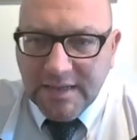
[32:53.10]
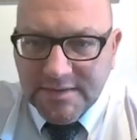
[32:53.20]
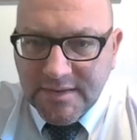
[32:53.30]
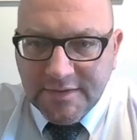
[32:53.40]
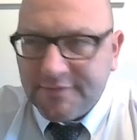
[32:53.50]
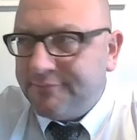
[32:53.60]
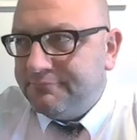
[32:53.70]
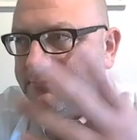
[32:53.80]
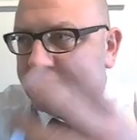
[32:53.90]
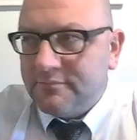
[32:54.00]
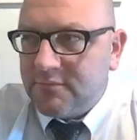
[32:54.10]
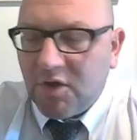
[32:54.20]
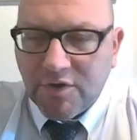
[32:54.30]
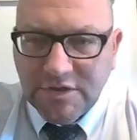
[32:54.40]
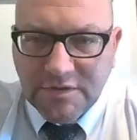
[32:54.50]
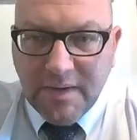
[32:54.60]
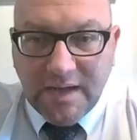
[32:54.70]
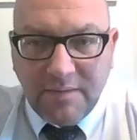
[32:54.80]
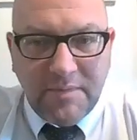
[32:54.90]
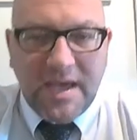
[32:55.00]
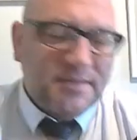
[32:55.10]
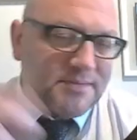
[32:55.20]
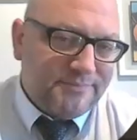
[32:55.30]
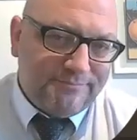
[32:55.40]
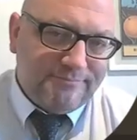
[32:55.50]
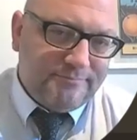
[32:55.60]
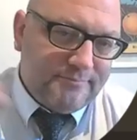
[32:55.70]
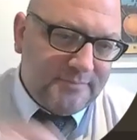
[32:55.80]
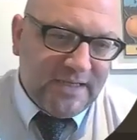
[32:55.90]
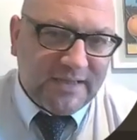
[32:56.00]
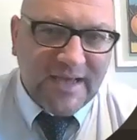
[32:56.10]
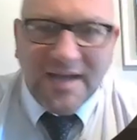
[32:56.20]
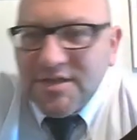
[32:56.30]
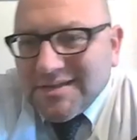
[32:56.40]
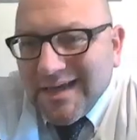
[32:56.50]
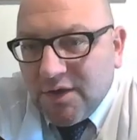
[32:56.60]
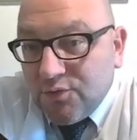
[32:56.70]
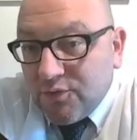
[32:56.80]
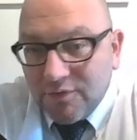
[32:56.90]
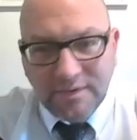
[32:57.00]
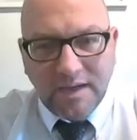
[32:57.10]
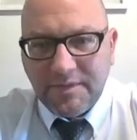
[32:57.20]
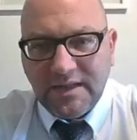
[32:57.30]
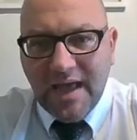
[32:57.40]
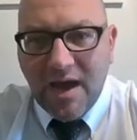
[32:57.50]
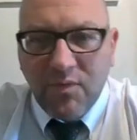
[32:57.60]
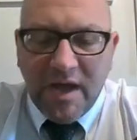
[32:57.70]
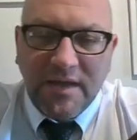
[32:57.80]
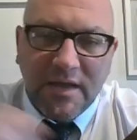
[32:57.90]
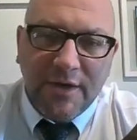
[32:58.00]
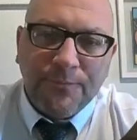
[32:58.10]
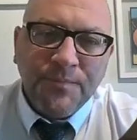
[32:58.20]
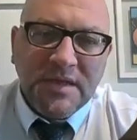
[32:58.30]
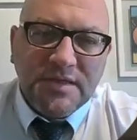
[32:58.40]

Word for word: has the largest body mass, like that, just like Google. I mean, in that way, you know.